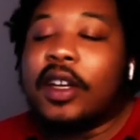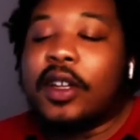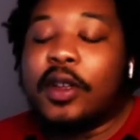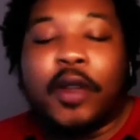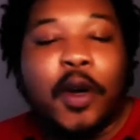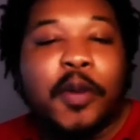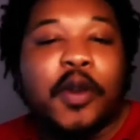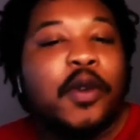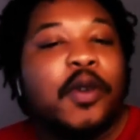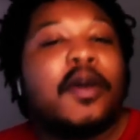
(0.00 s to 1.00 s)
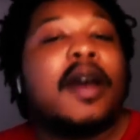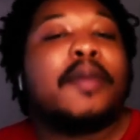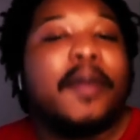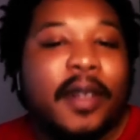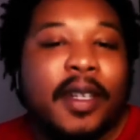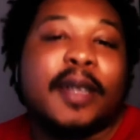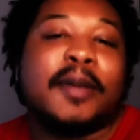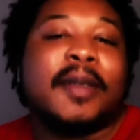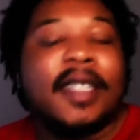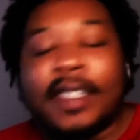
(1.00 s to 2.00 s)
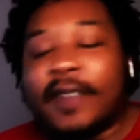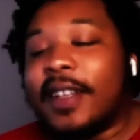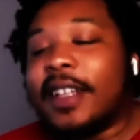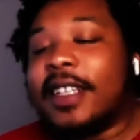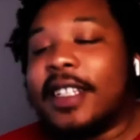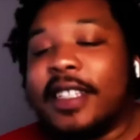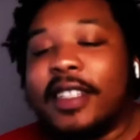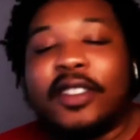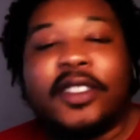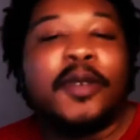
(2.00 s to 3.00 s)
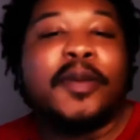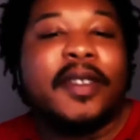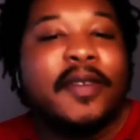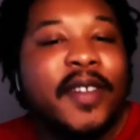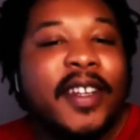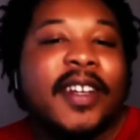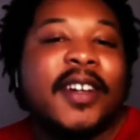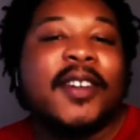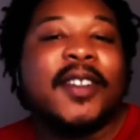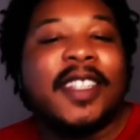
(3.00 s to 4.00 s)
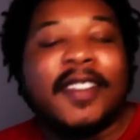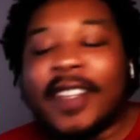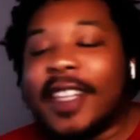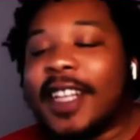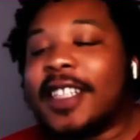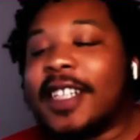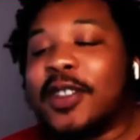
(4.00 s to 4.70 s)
You told me you were a rapper, and stuff like this, and you showed me your videos and everything like that.